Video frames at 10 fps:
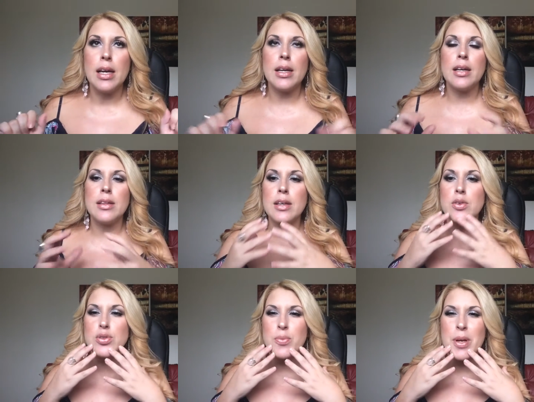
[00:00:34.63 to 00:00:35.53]
And they
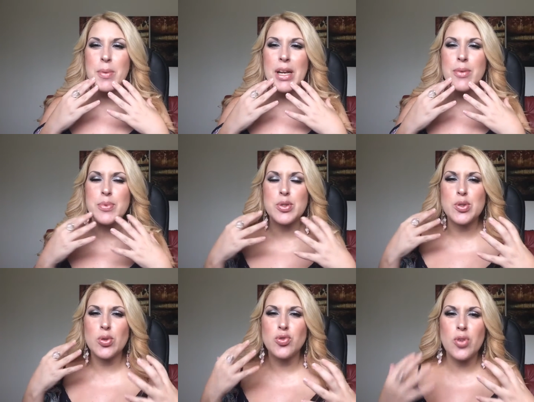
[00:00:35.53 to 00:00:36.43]
used to make my lips
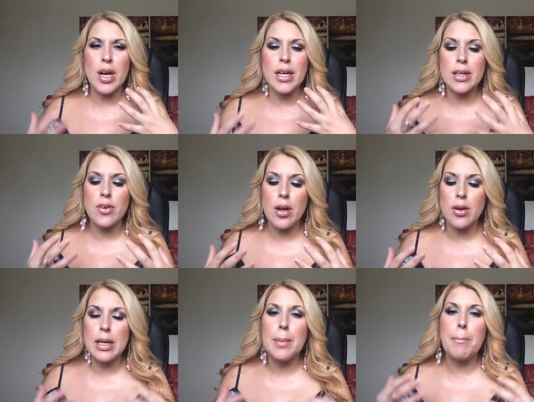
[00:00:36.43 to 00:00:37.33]
so dry and
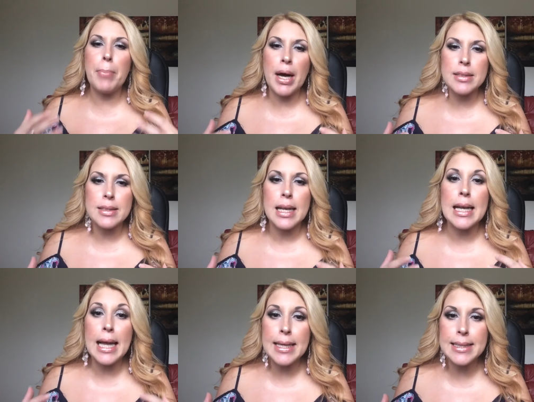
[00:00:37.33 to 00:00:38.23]
crunkly. But
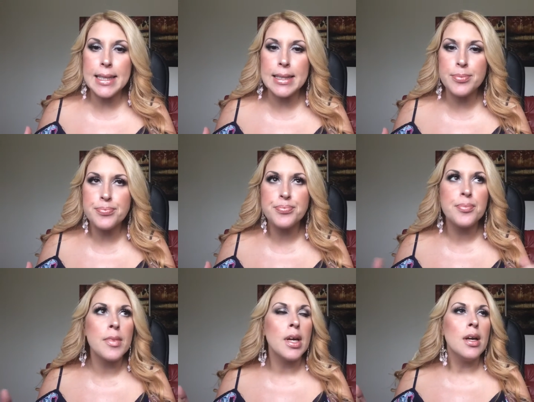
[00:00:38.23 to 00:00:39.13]
lately,
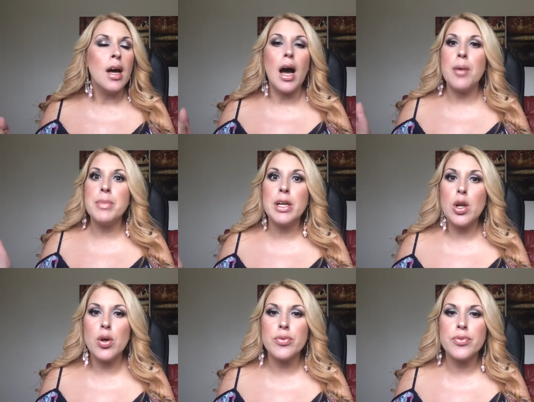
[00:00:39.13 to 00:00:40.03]
I'm in
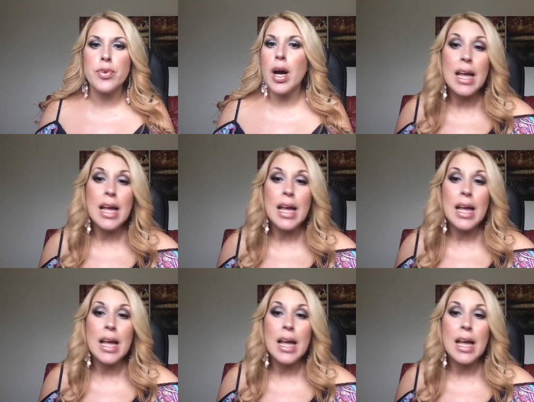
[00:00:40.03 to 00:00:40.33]
love.